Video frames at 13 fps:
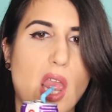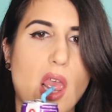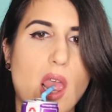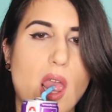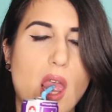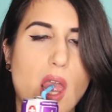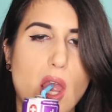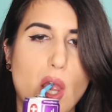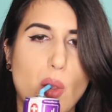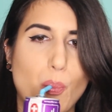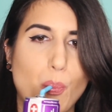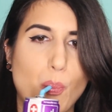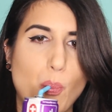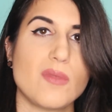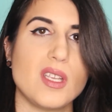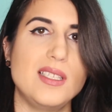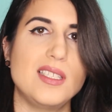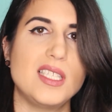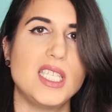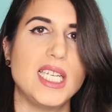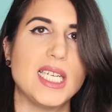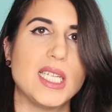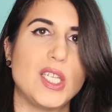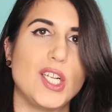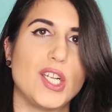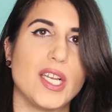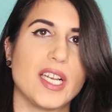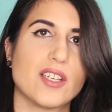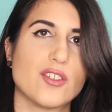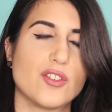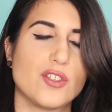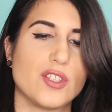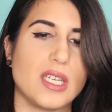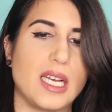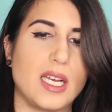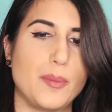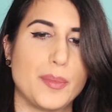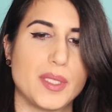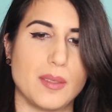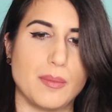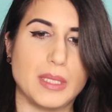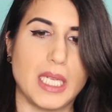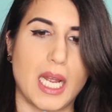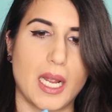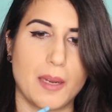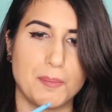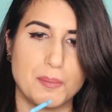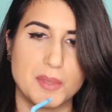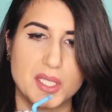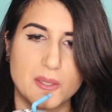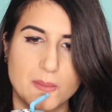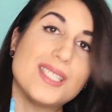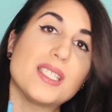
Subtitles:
Just need a little extra help sometimes.